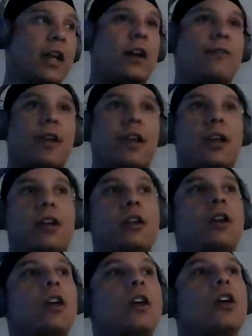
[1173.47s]
I've
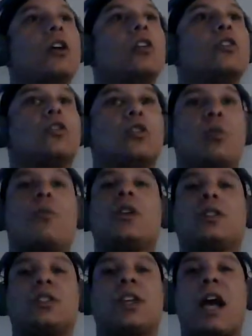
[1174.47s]
had so
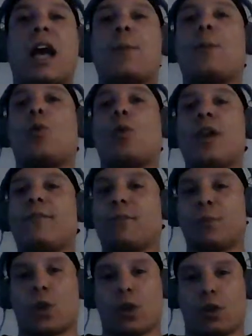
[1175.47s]
much time away
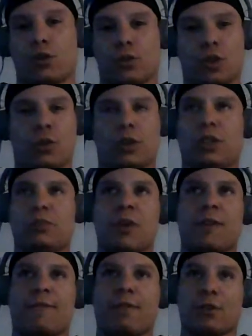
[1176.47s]
from her, and this is
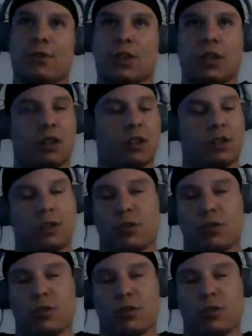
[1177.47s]
my first kid.